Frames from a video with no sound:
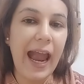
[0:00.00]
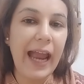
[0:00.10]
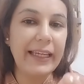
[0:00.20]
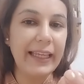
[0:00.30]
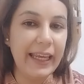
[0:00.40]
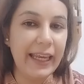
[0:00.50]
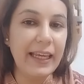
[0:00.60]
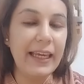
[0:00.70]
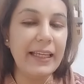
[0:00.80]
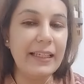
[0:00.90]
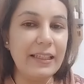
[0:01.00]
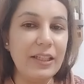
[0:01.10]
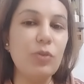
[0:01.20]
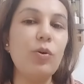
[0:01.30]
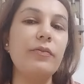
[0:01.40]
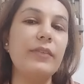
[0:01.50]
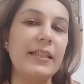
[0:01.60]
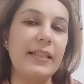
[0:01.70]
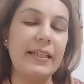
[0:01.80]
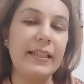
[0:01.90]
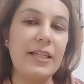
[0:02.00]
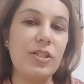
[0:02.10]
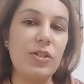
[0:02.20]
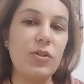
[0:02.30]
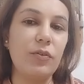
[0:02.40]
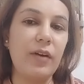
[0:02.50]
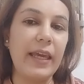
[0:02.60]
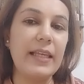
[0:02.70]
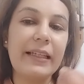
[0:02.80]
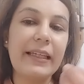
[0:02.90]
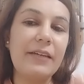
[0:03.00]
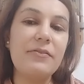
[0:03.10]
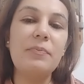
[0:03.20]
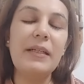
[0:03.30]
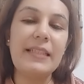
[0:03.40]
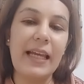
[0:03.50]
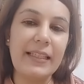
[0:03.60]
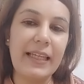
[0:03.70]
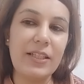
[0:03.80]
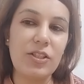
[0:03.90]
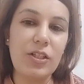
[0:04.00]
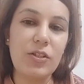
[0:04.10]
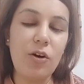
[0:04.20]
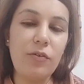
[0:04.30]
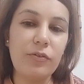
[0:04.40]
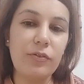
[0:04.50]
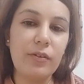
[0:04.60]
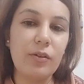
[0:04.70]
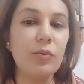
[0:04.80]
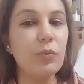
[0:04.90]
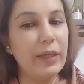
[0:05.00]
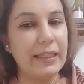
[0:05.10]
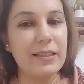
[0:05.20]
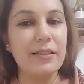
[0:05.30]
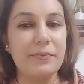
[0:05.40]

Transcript: and A, in lieu of that 10 kgs of rice, gives me 10 kgs of wheat.